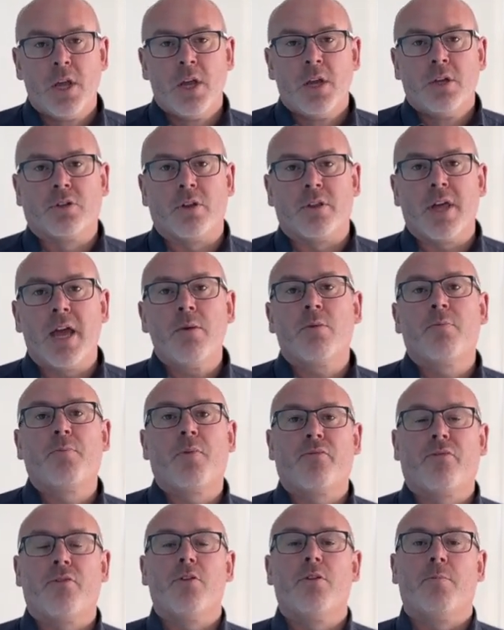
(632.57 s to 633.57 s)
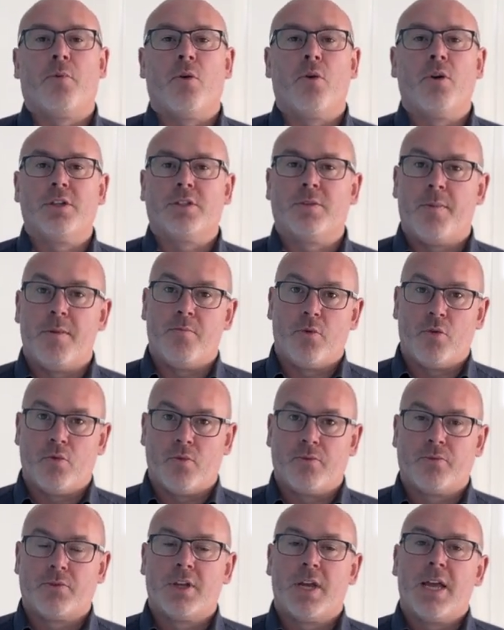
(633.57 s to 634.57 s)
So they would prefer the boiler to be
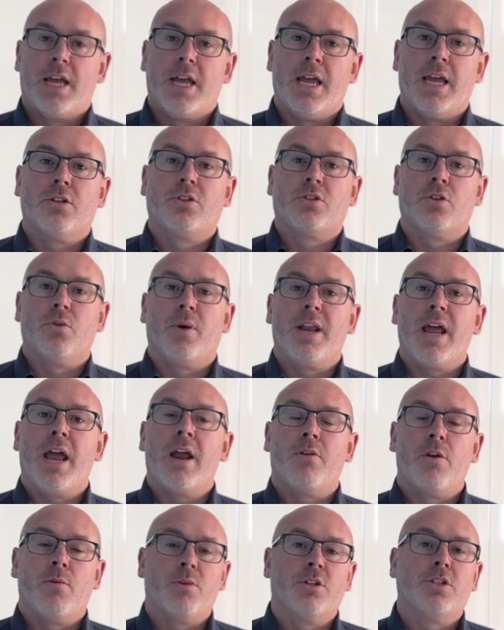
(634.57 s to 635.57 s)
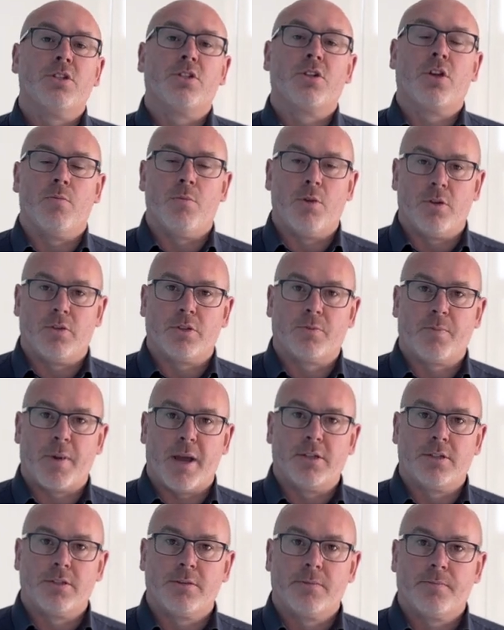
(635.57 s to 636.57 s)
moved into an area which is communal
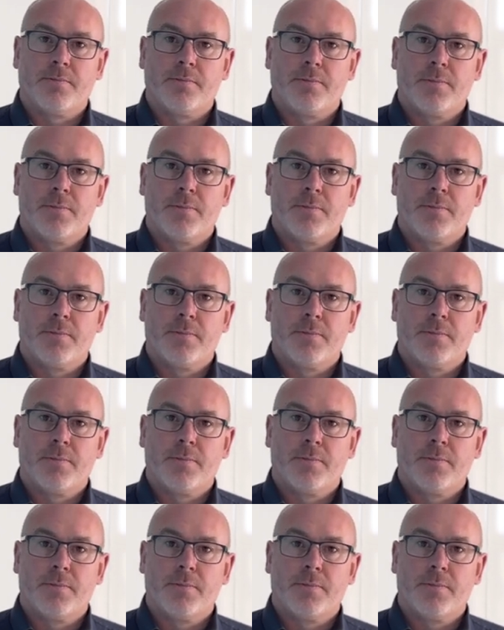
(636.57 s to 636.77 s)
space.